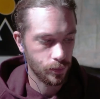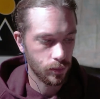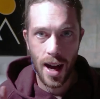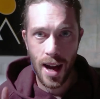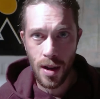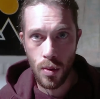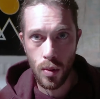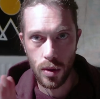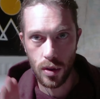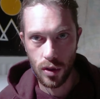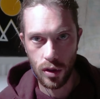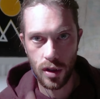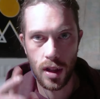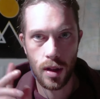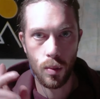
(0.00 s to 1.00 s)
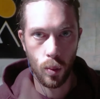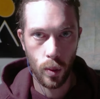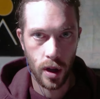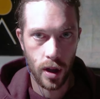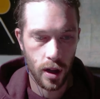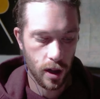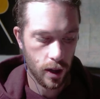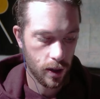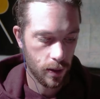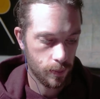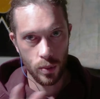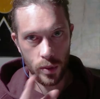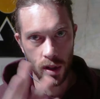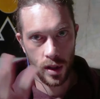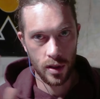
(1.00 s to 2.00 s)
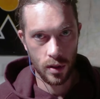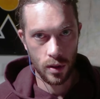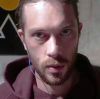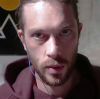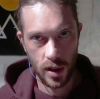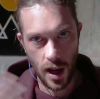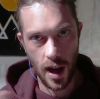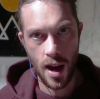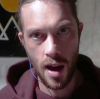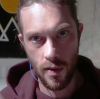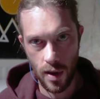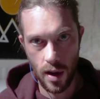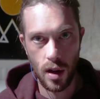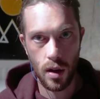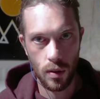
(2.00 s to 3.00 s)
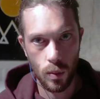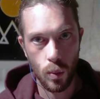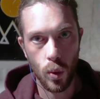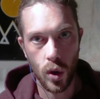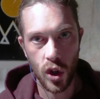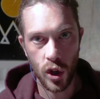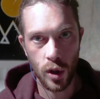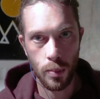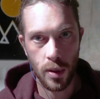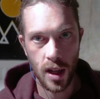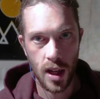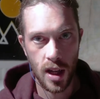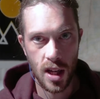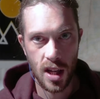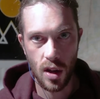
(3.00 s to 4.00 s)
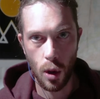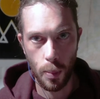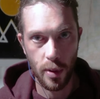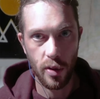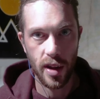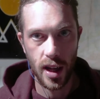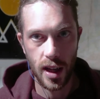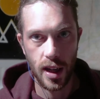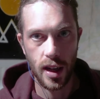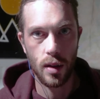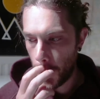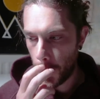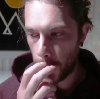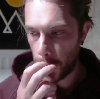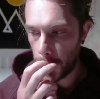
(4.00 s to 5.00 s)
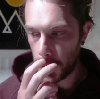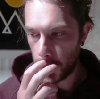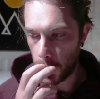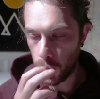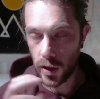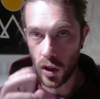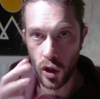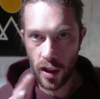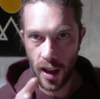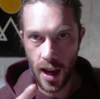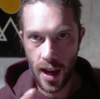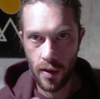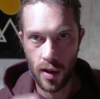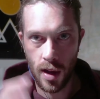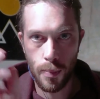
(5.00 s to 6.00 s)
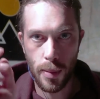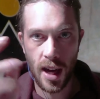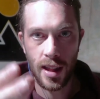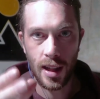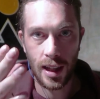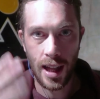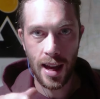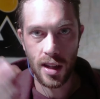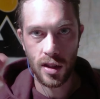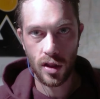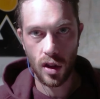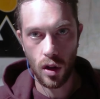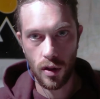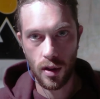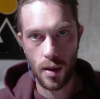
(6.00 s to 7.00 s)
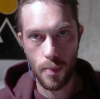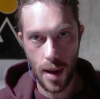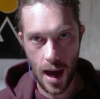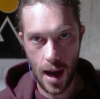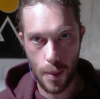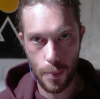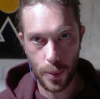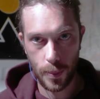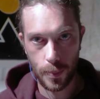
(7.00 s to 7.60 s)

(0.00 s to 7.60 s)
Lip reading: How does it work? So we need to know which area we're going to be operating in. So we know the area by the letters on the map.